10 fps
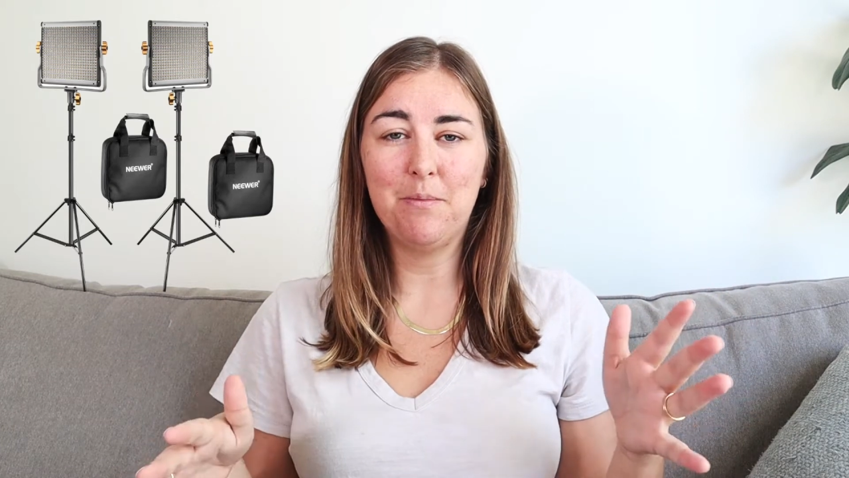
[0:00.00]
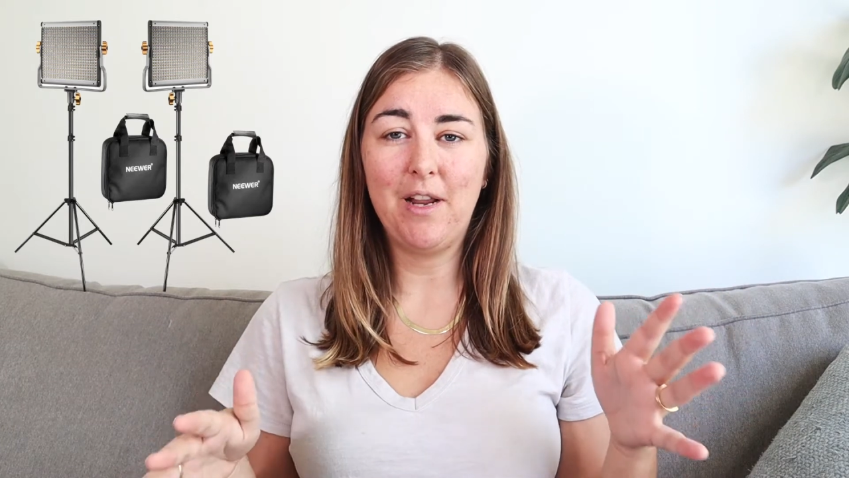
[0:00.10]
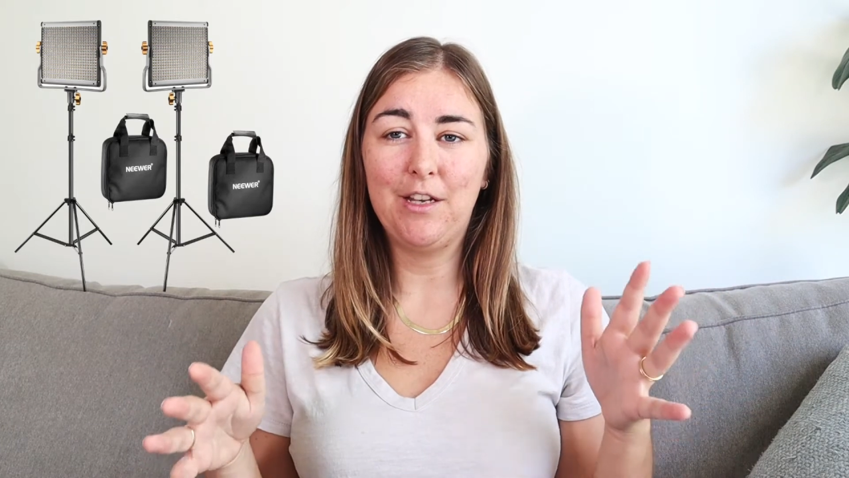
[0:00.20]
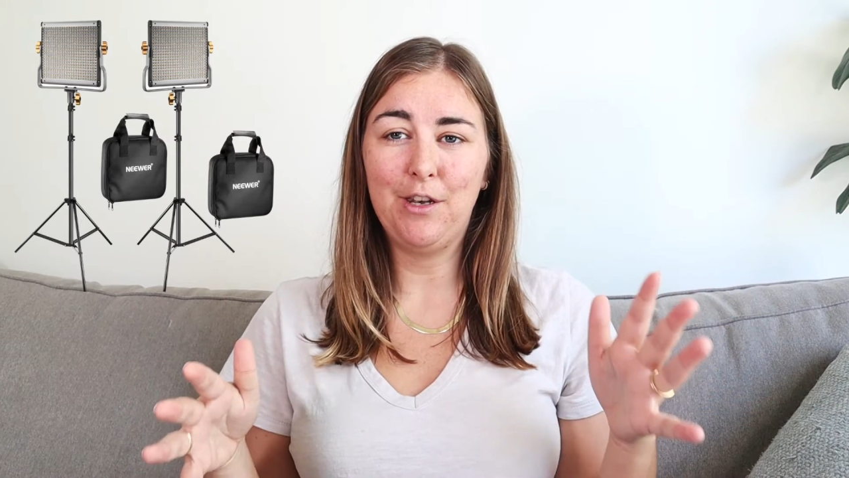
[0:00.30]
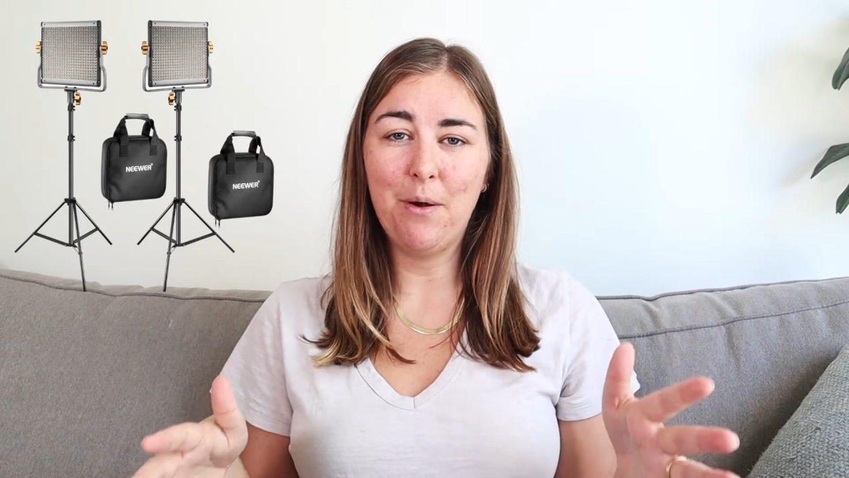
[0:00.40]
them and
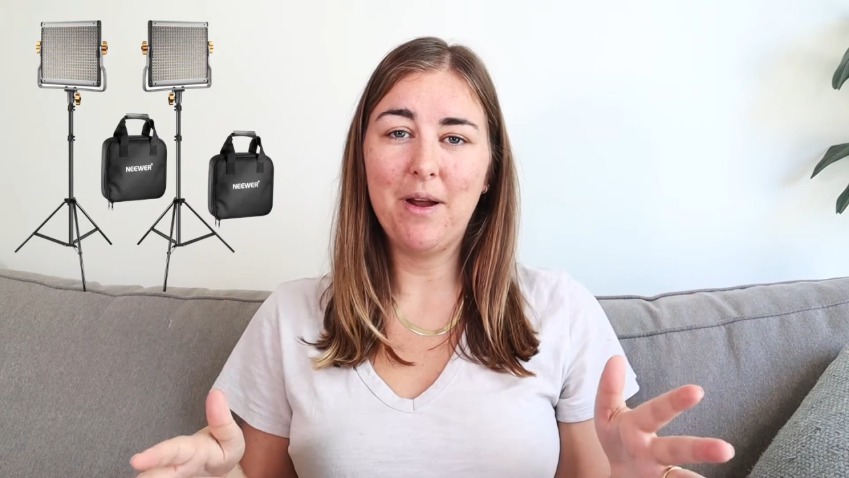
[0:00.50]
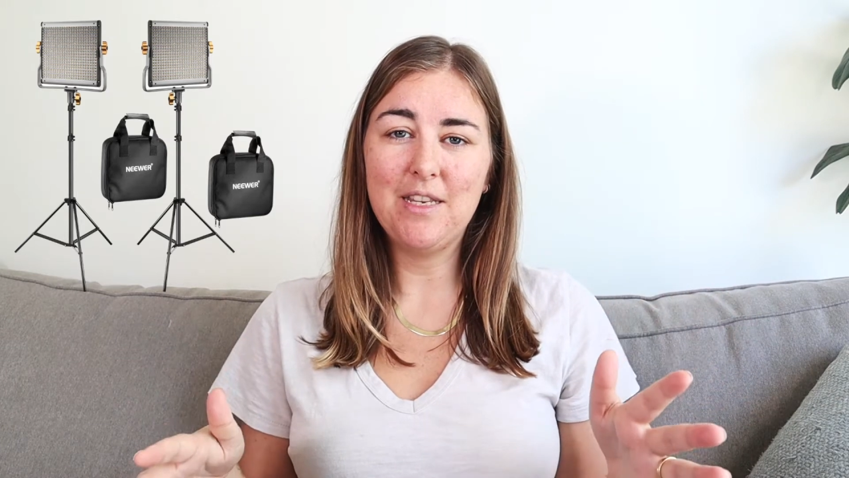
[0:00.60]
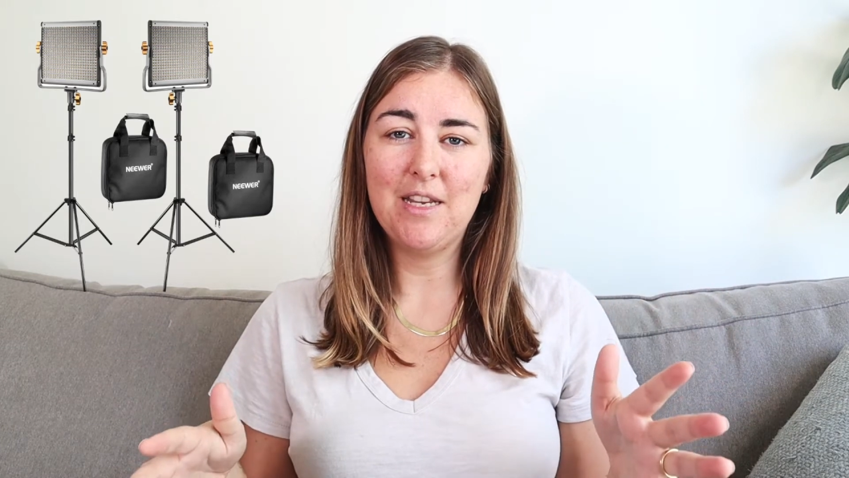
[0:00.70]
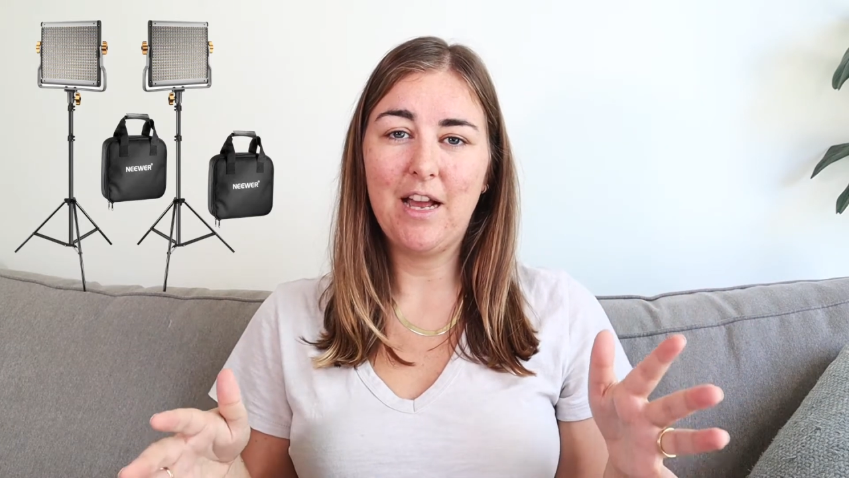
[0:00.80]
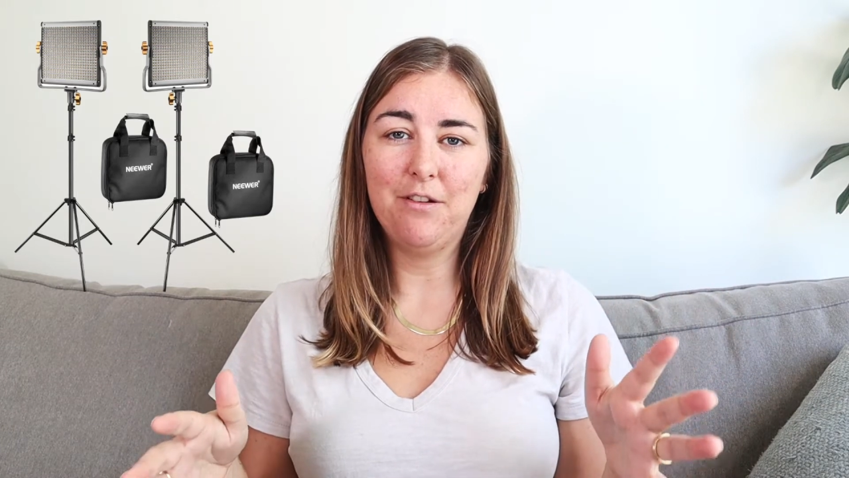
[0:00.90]
I had no
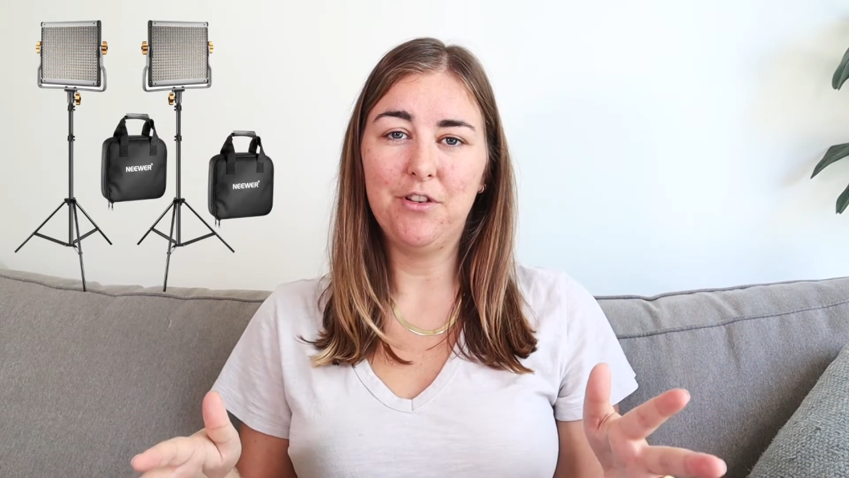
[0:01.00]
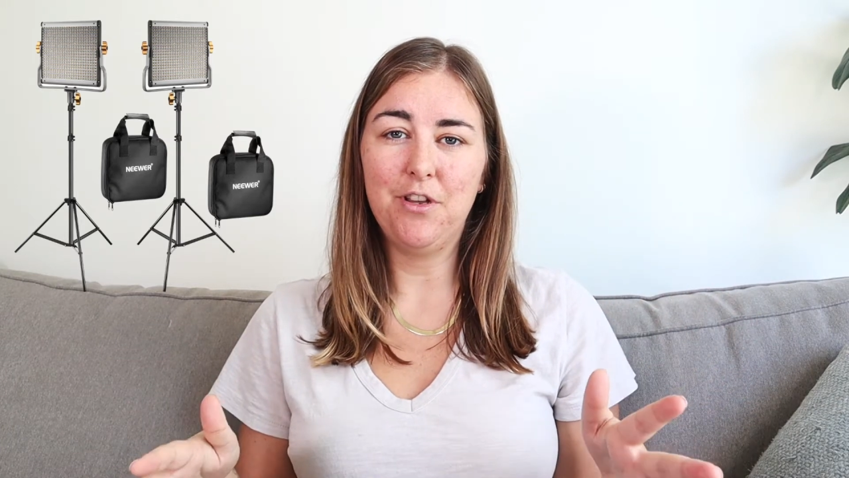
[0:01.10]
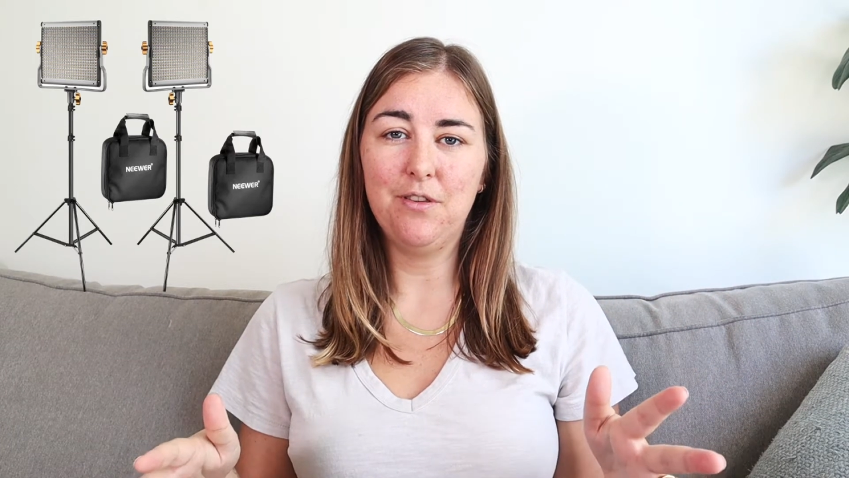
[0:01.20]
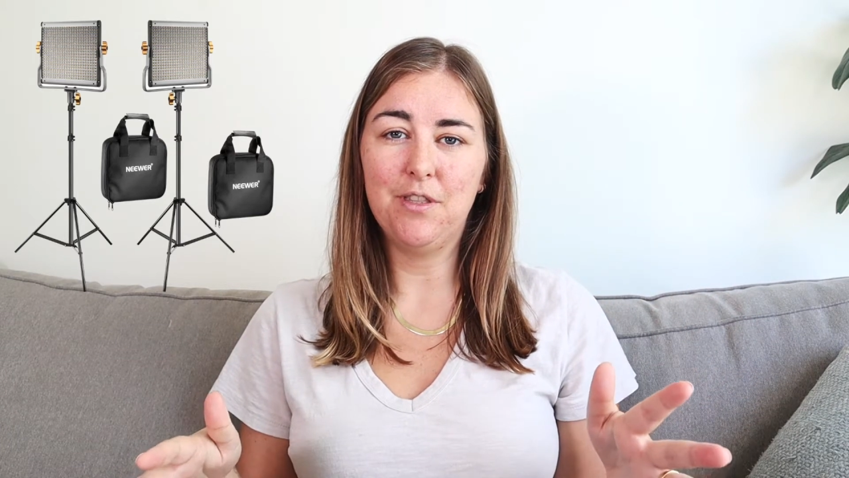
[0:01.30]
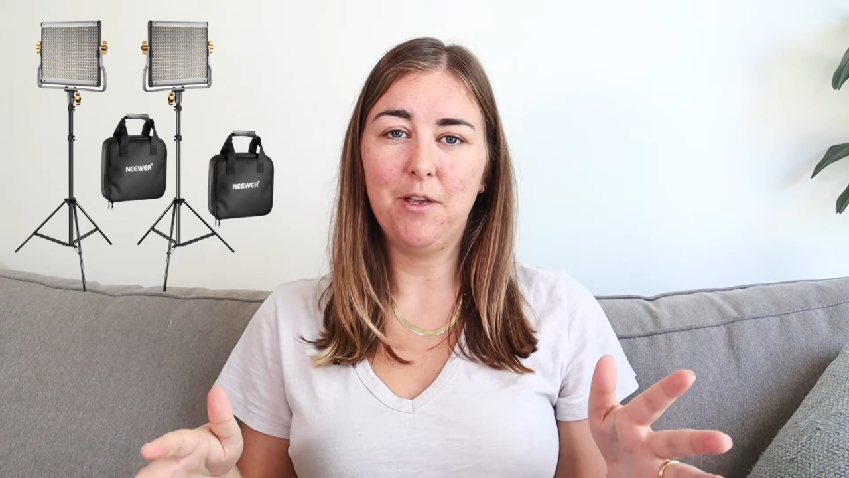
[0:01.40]
idea how to
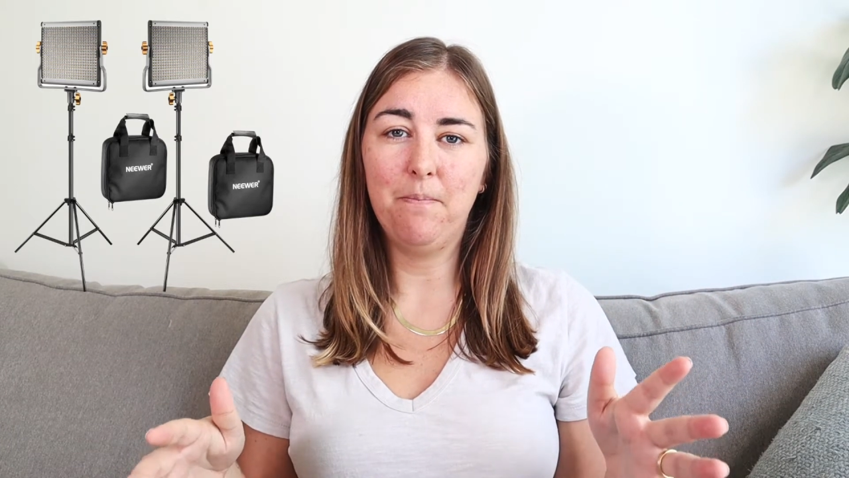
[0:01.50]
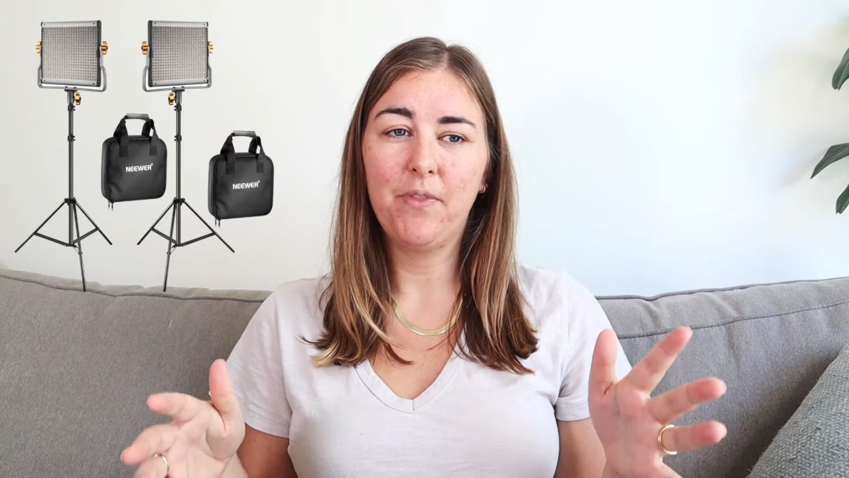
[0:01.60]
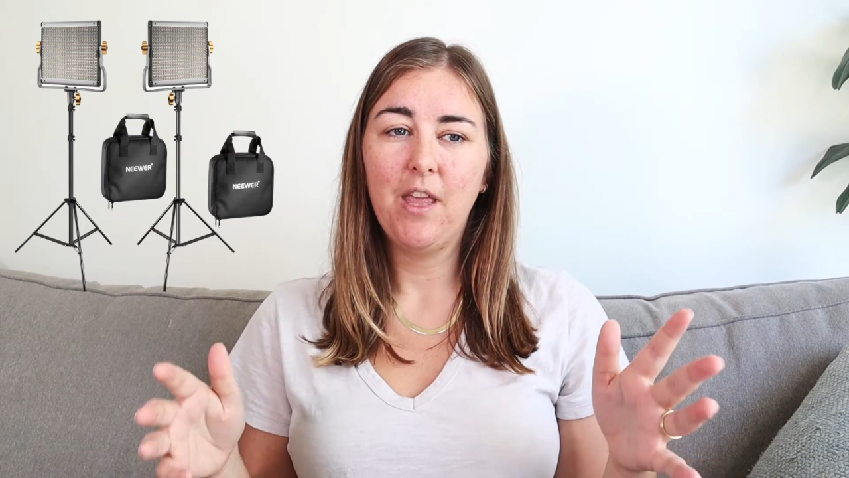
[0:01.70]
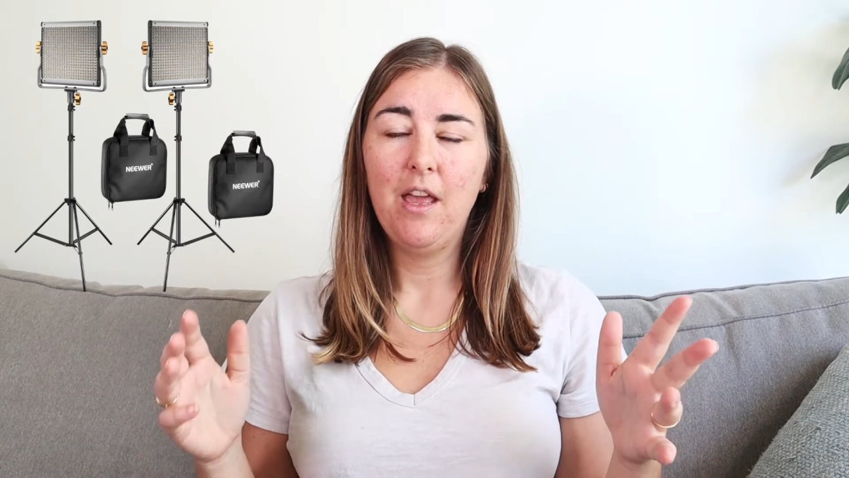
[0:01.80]
use them.